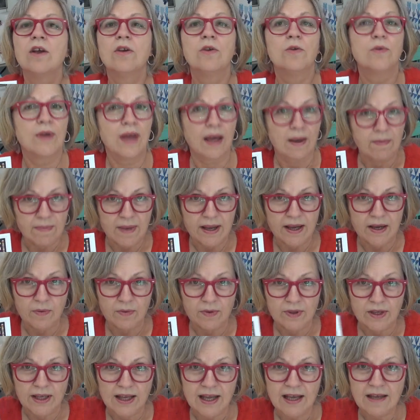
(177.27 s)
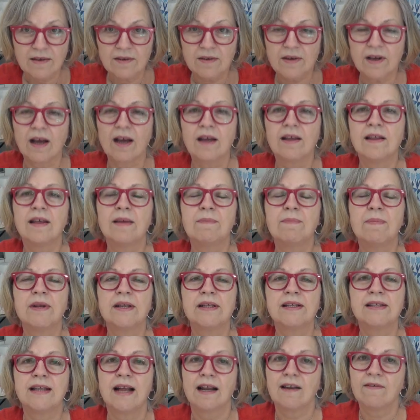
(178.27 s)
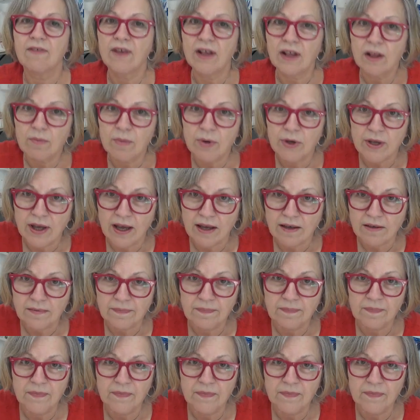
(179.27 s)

you can make it with the kit uh, it, but it's not available yet